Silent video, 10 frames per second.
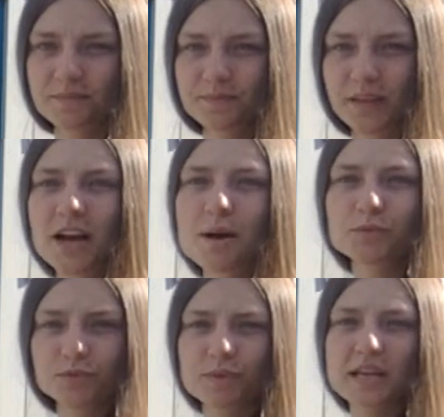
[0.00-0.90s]
It
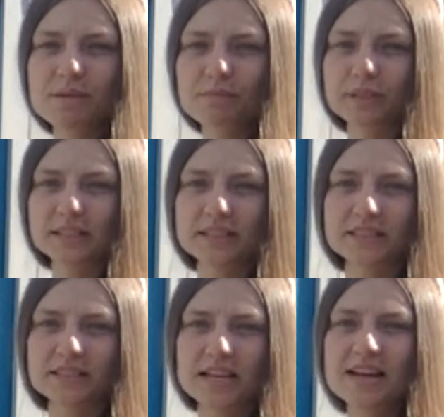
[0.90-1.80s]
comes from the
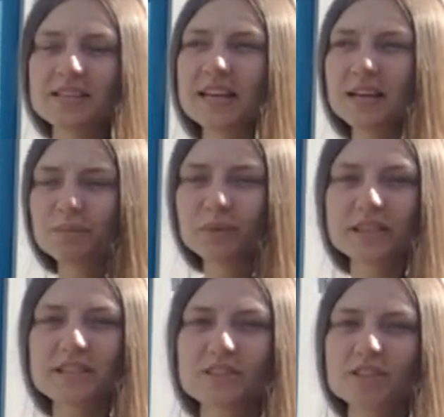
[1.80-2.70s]
implicits. The
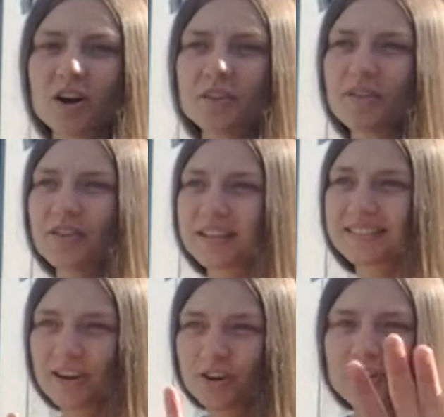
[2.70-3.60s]
implicits are the things
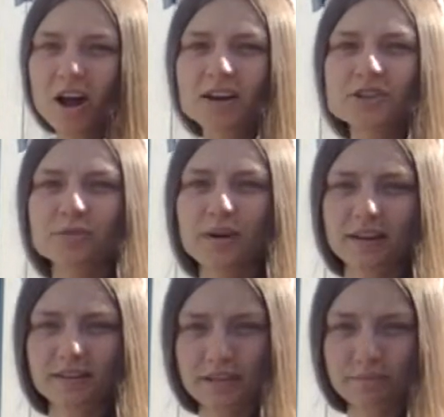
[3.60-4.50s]
that are not
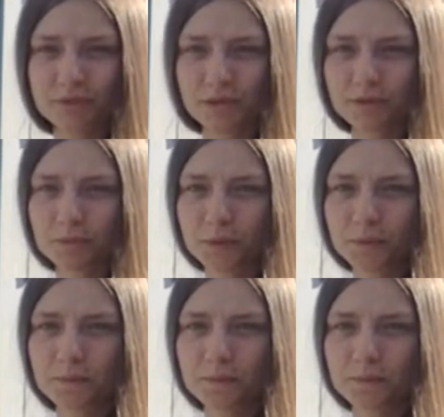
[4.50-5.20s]
directly observable.